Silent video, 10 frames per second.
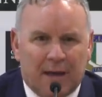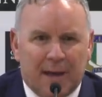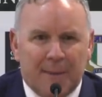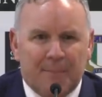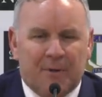
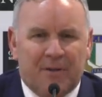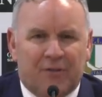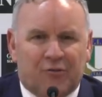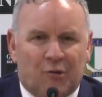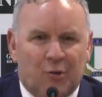in
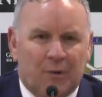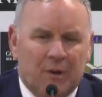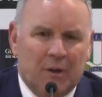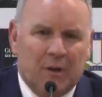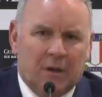this group.
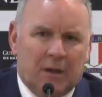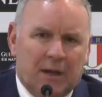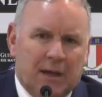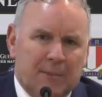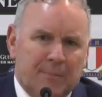
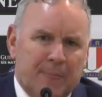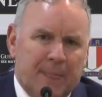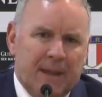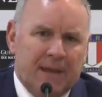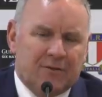
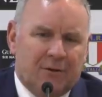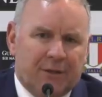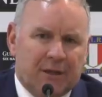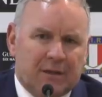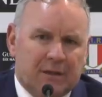And I
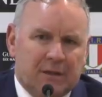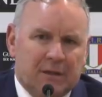think...